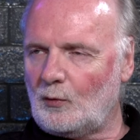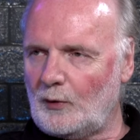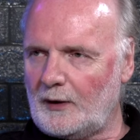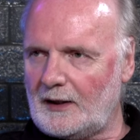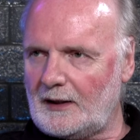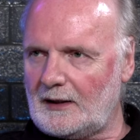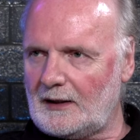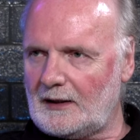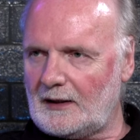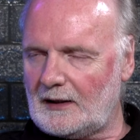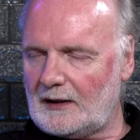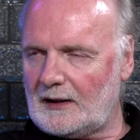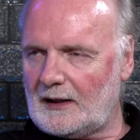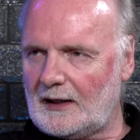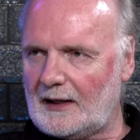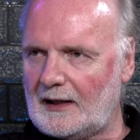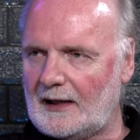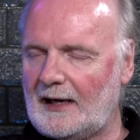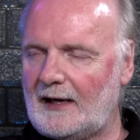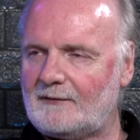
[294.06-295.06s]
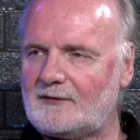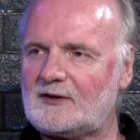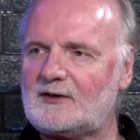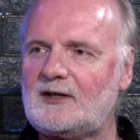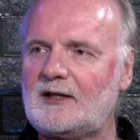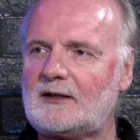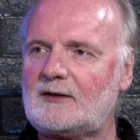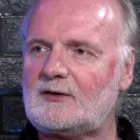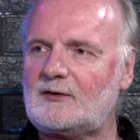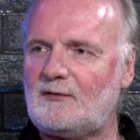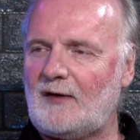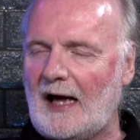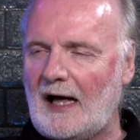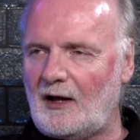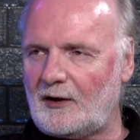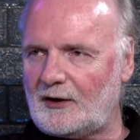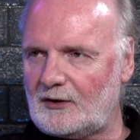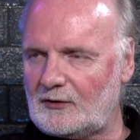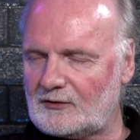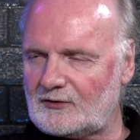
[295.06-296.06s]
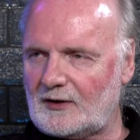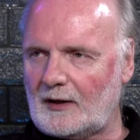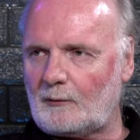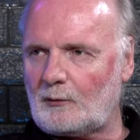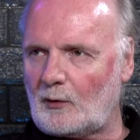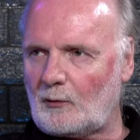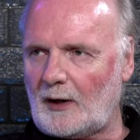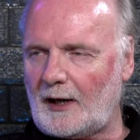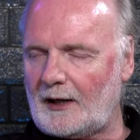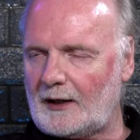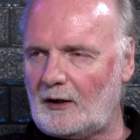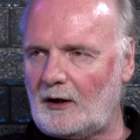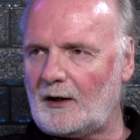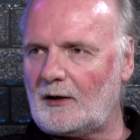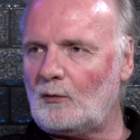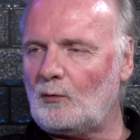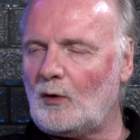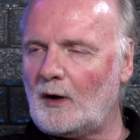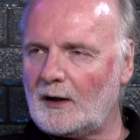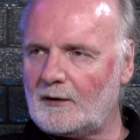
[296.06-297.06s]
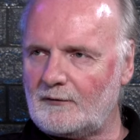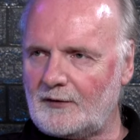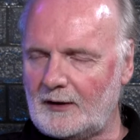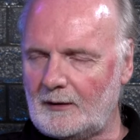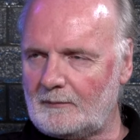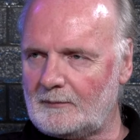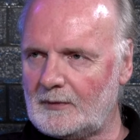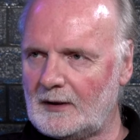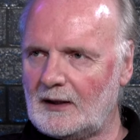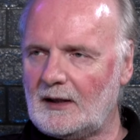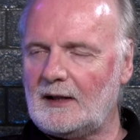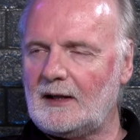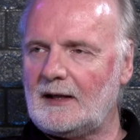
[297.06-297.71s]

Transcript: We have 6 values that we're running on, and one of them